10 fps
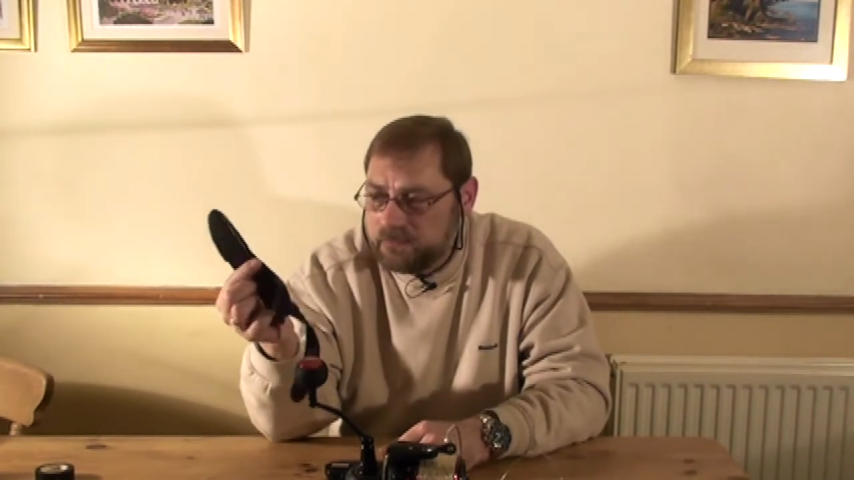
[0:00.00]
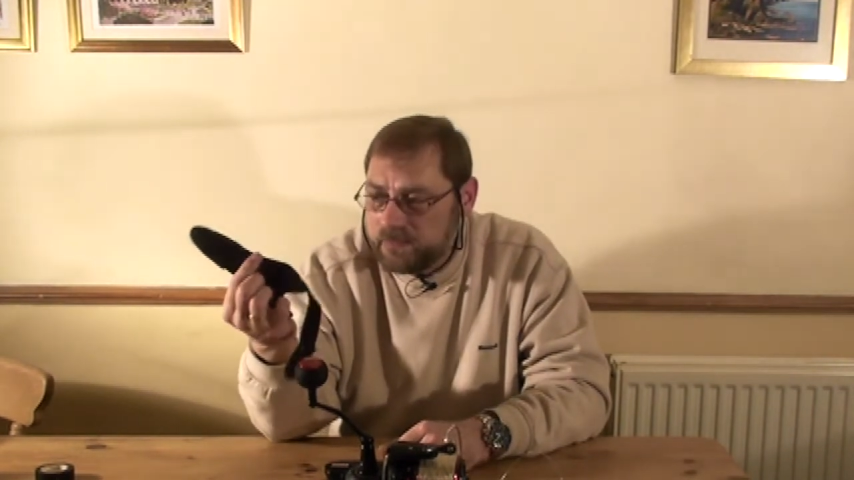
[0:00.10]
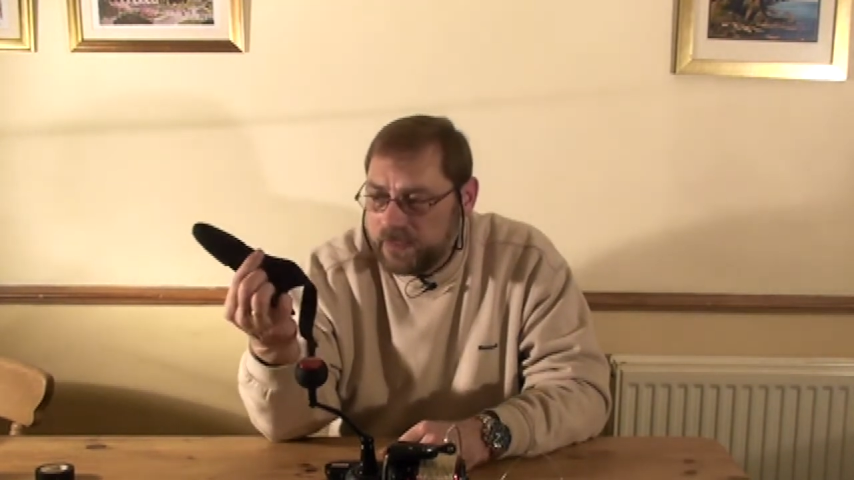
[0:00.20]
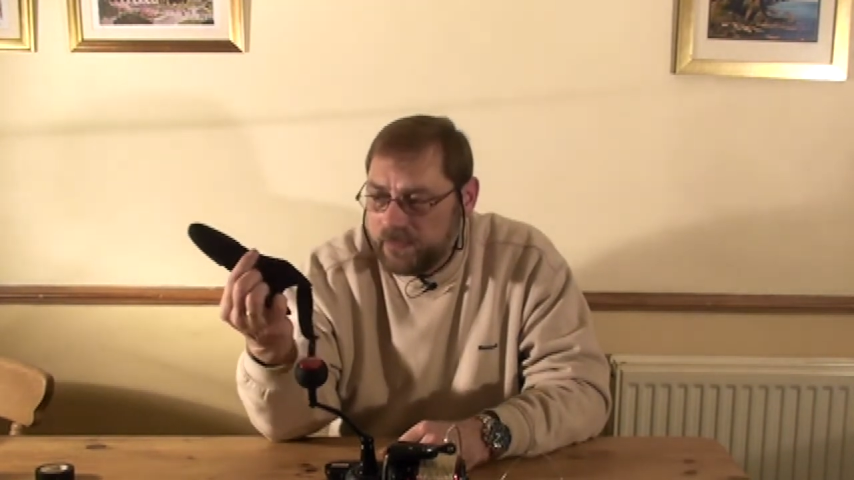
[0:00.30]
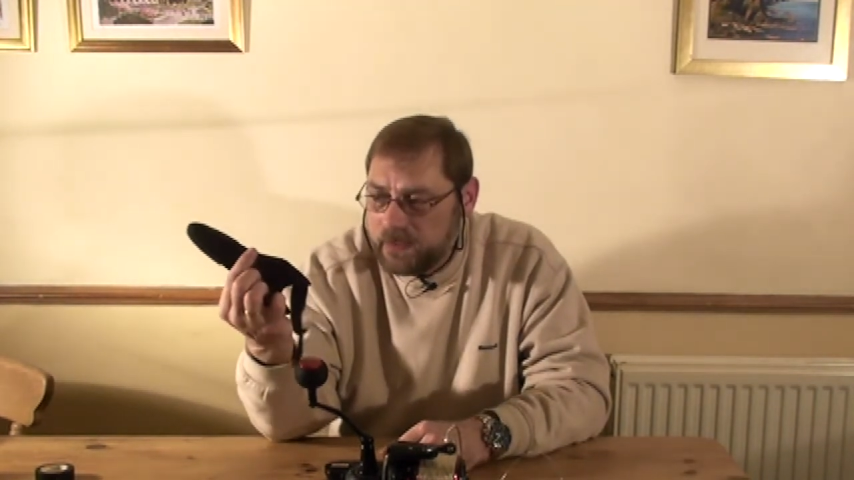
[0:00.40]

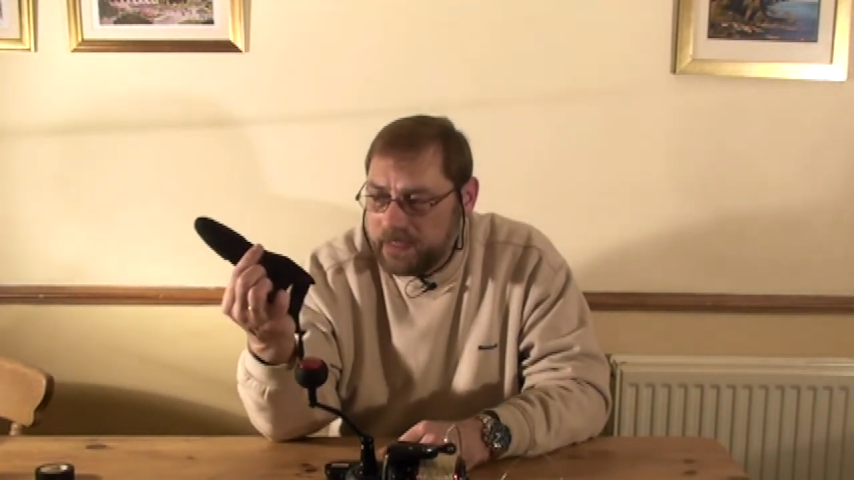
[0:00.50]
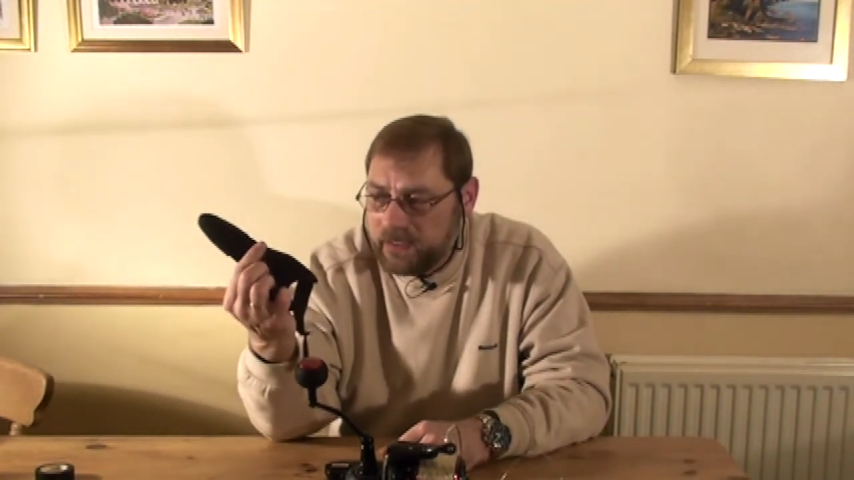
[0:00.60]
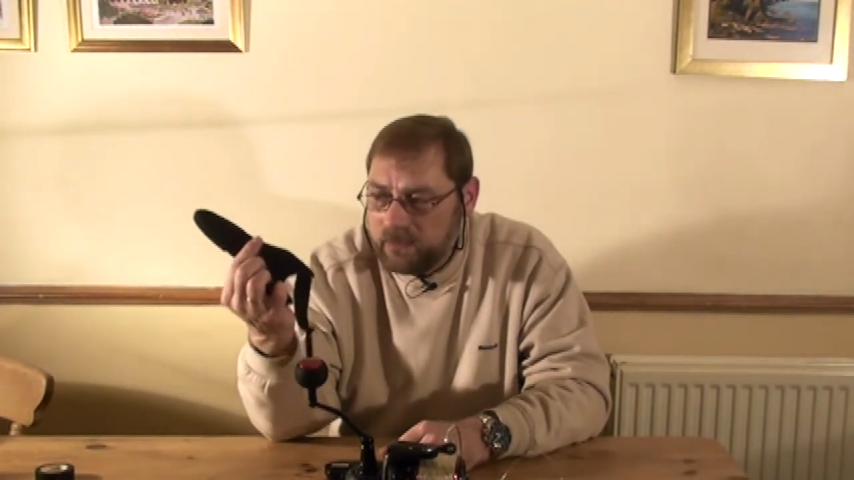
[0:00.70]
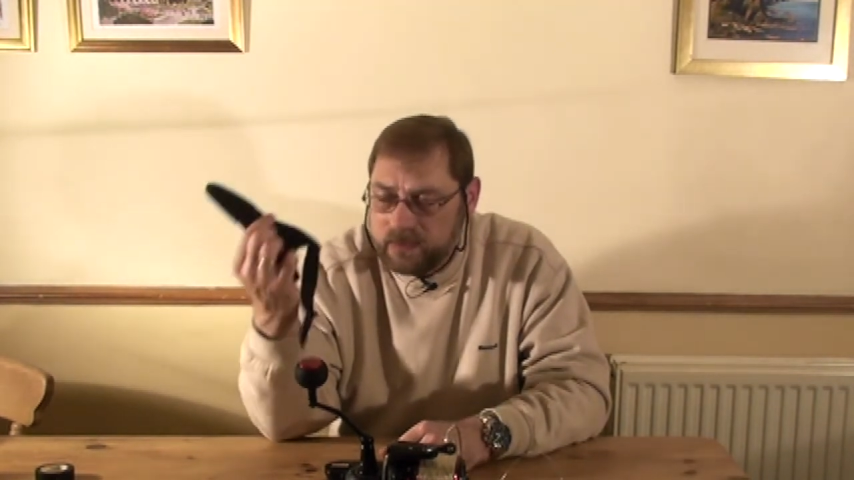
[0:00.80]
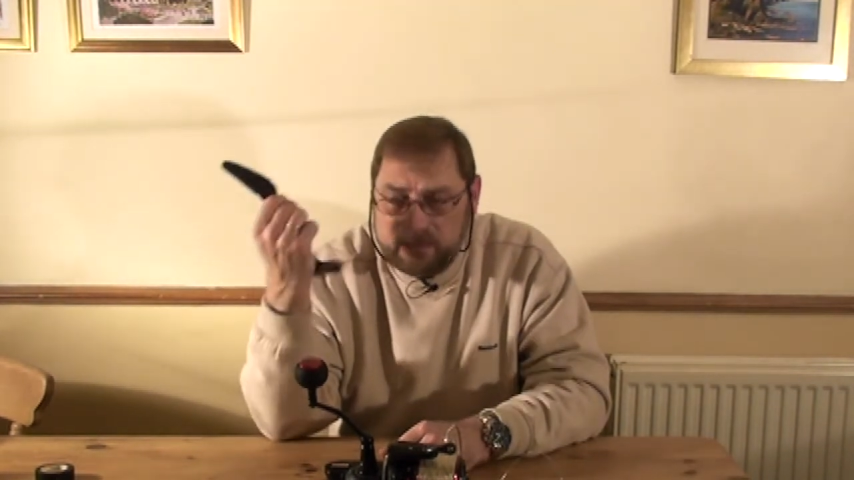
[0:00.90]
faffing
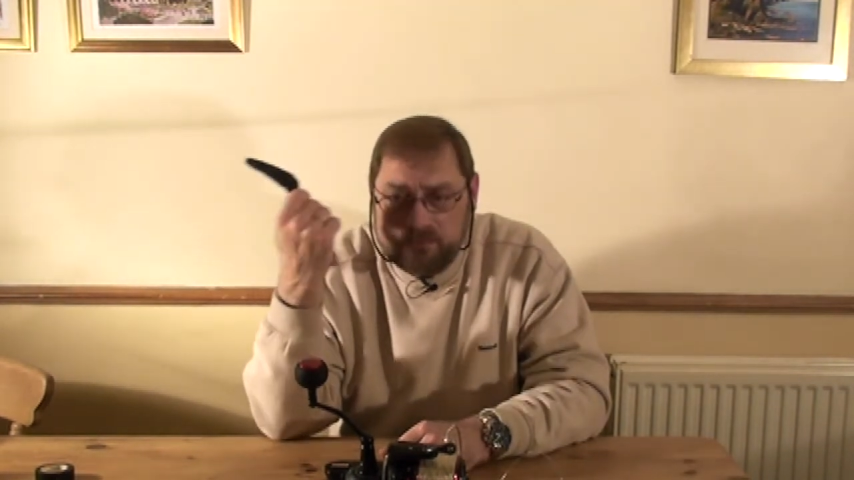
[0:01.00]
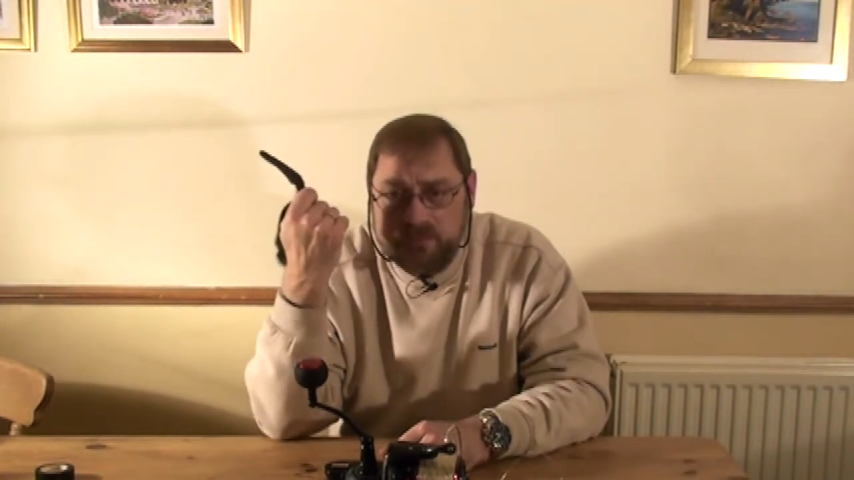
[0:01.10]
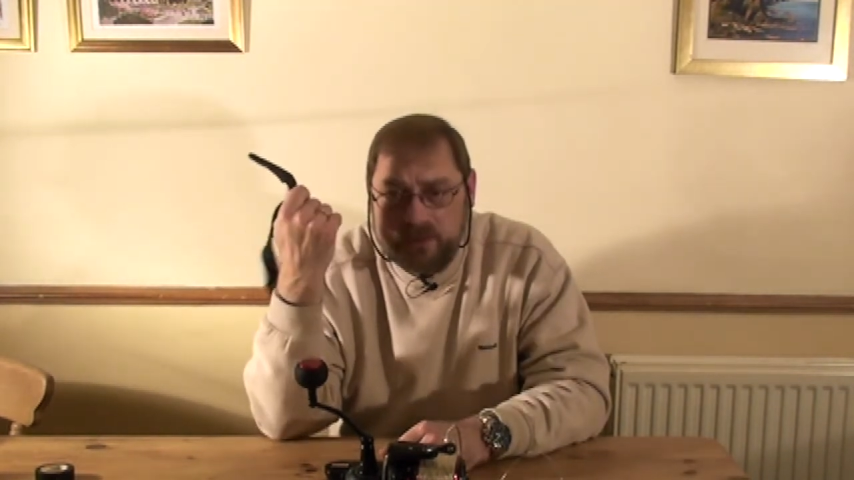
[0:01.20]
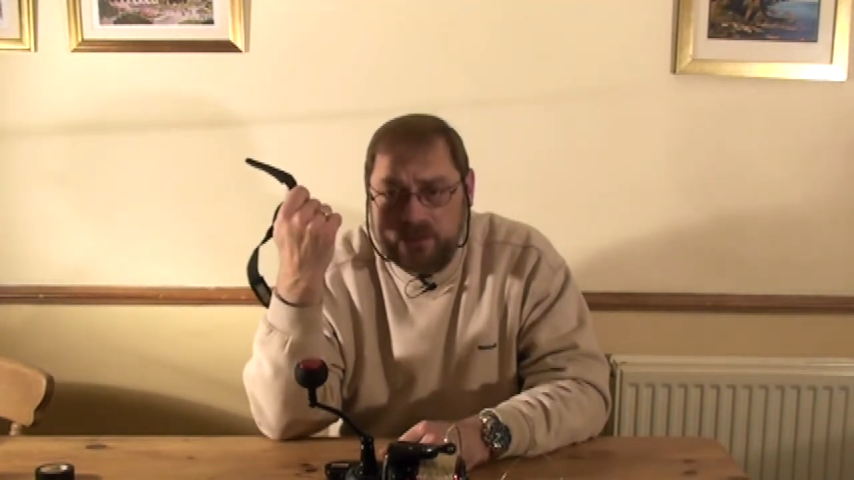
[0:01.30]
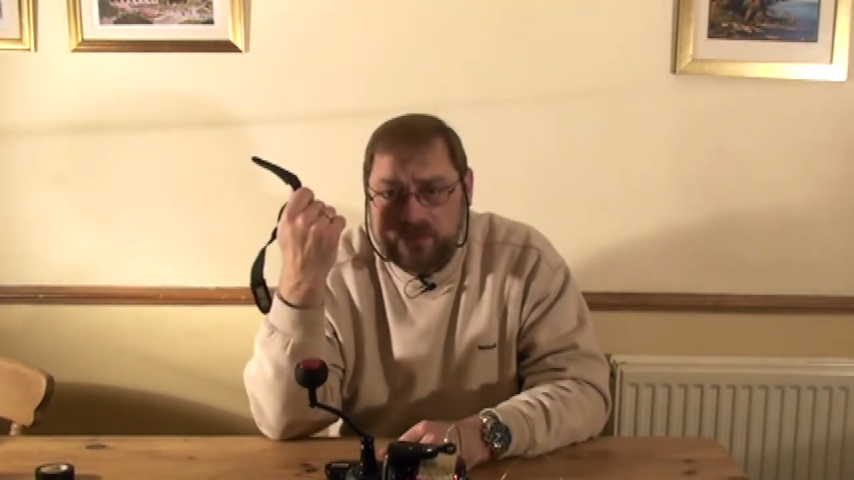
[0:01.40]
about
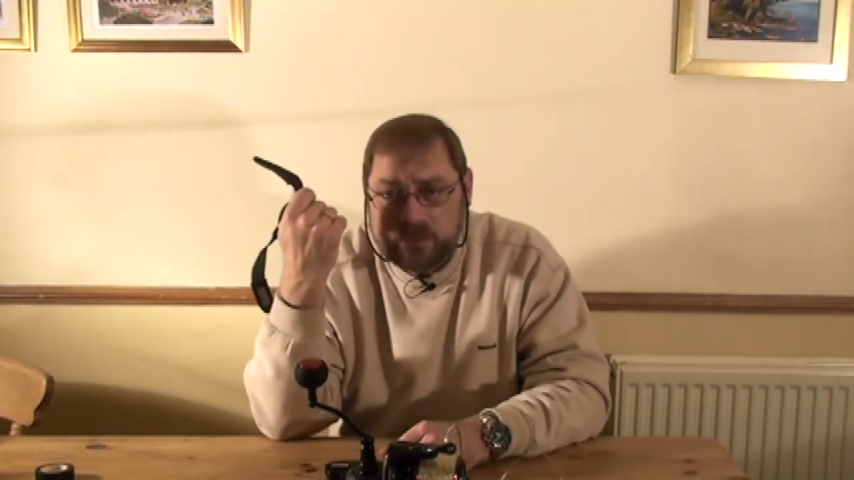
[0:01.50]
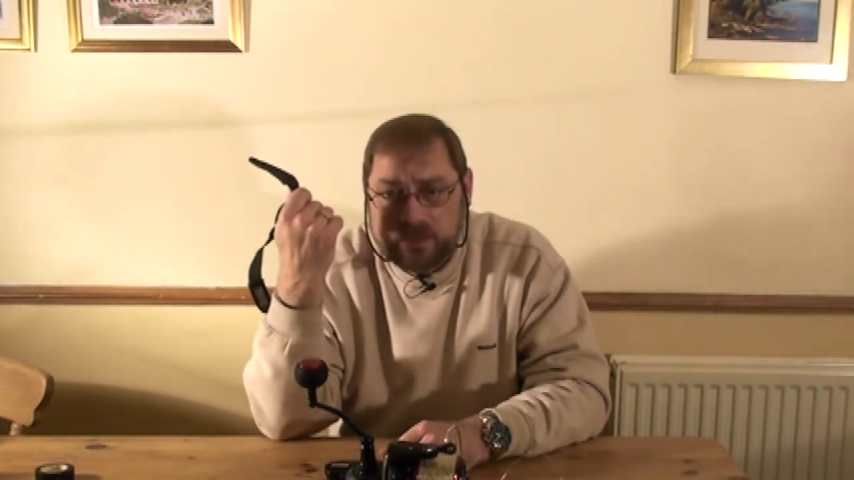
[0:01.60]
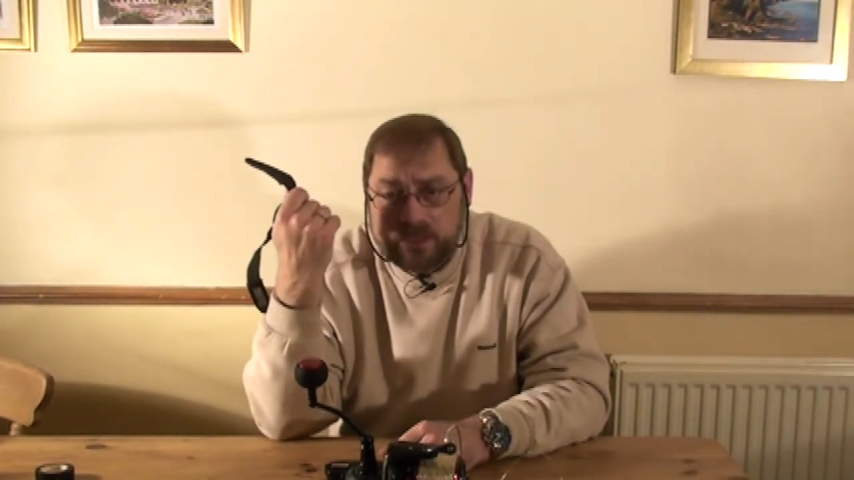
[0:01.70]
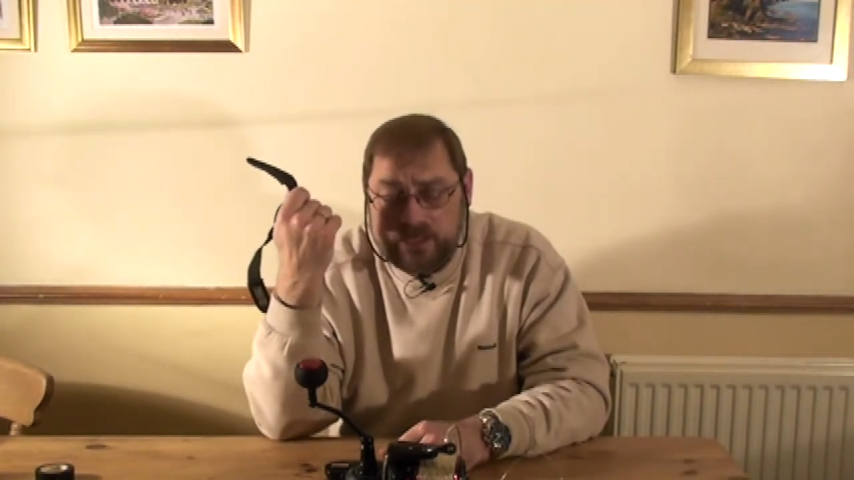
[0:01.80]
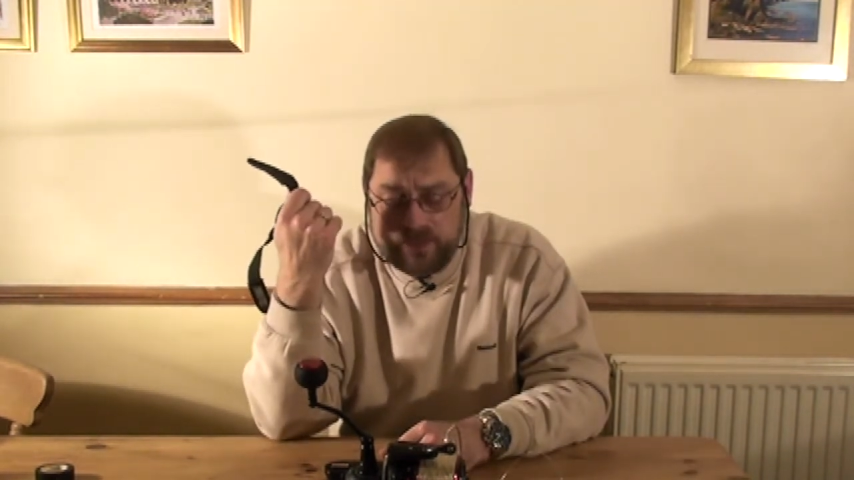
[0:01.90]
and losing
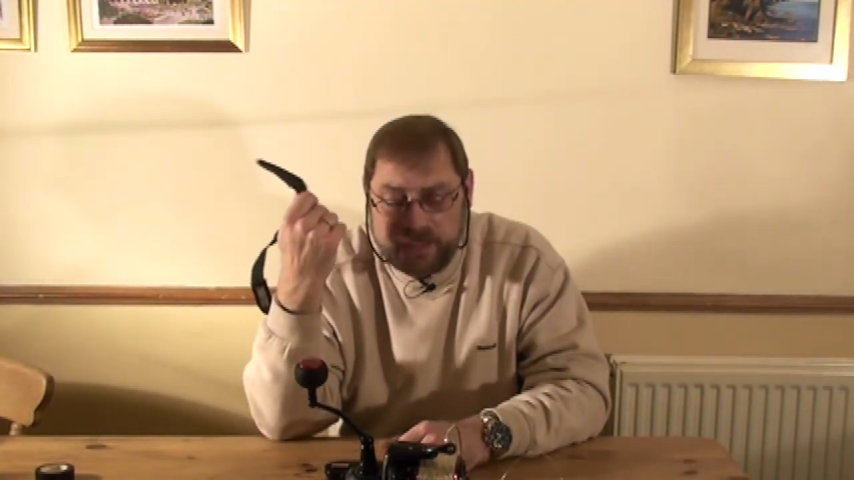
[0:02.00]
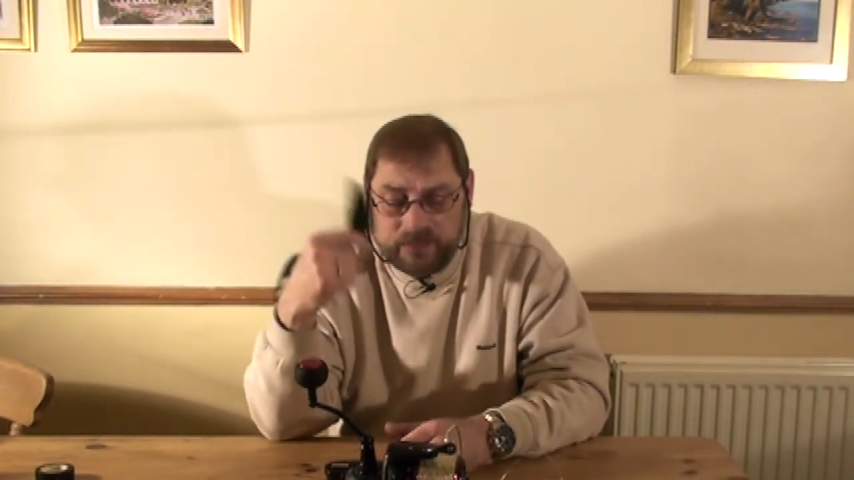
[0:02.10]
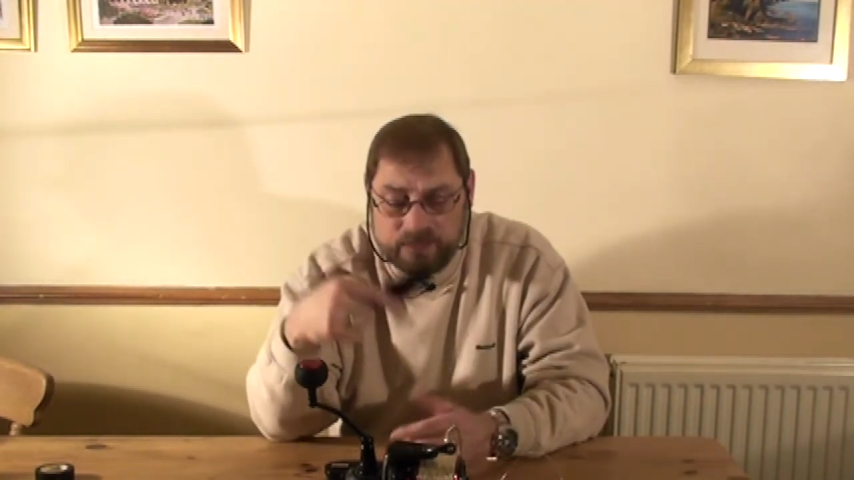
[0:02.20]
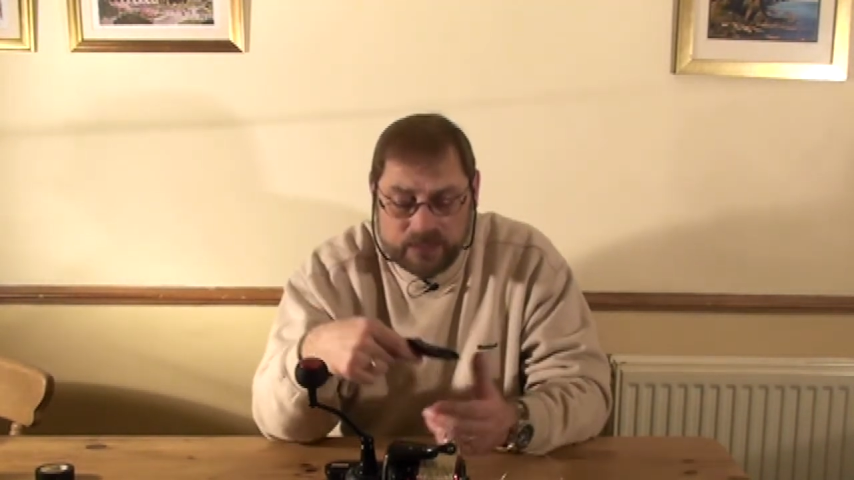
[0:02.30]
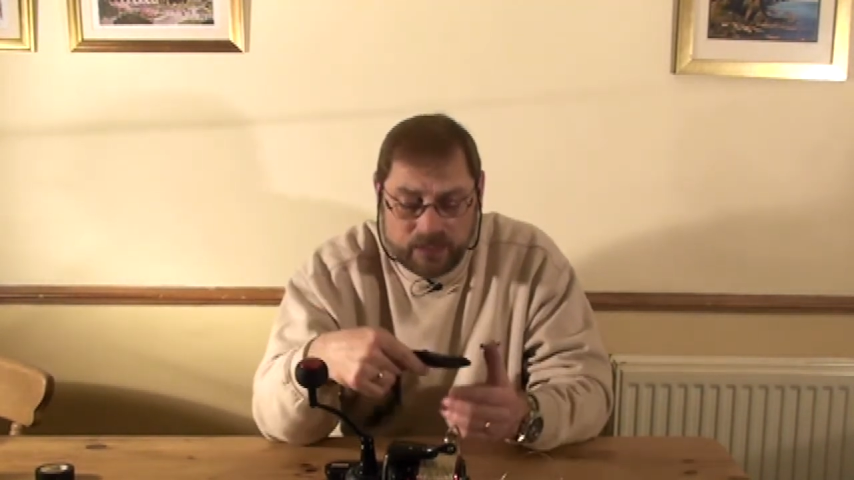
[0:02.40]
one of these things.